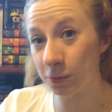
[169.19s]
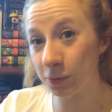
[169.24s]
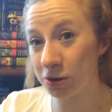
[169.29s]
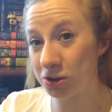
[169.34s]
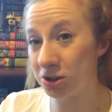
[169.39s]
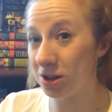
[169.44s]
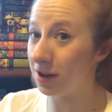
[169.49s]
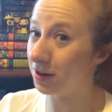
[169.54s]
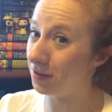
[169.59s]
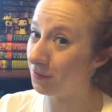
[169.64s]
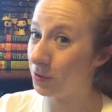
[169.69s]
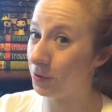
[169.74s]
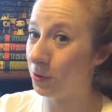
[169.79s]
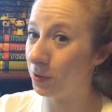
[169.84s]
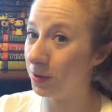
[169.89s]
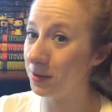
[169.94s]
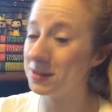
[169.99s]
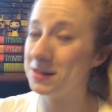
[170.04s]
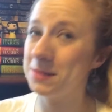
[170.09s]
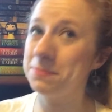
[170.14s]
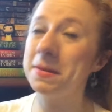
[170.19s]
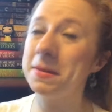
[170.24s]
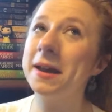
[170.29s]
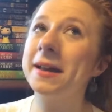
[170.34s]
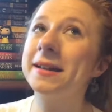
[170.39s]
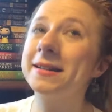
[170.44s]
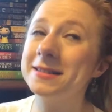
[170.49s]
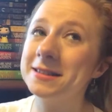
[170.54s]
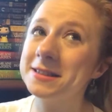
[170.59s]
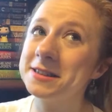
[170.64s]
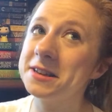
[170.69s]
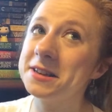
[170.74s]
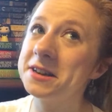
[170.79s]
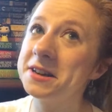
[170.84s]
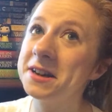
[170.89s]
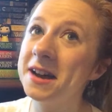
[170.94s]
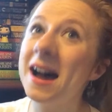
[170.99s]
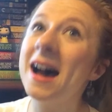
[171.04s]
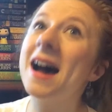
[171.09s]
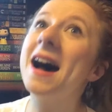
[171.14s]
which then, of course, meant
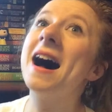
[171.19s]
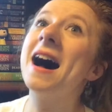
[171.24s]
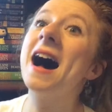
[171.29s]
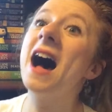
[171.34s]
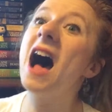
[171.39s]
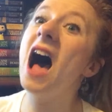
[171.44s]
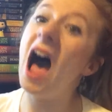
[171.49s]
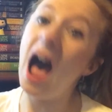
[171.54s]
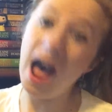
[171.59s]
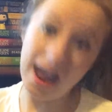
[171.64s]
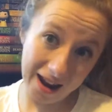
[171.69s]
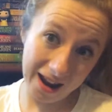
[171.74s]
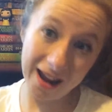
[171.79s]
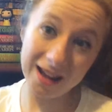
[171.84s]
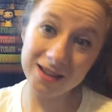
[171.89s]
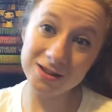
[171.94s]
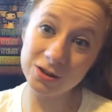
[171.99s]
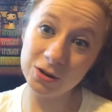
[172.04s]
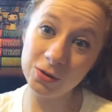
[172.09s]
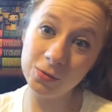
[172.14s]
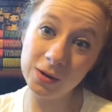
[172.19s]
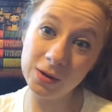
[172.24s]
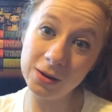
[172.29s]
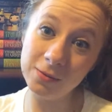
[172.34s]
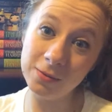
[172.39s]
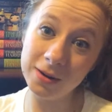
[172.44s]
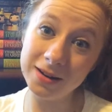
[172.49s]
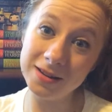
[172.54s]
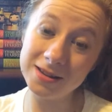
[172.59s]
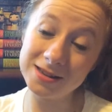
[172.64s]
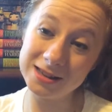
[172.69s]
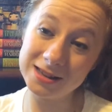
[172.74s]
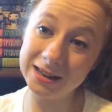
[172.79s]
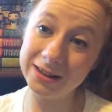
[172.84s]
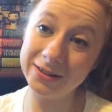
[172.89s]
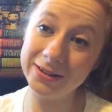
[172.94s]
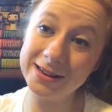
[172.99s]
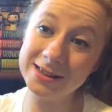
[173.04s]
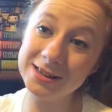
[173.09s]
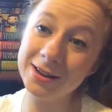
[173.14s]
I had to reread the
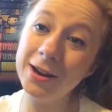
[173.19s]
series.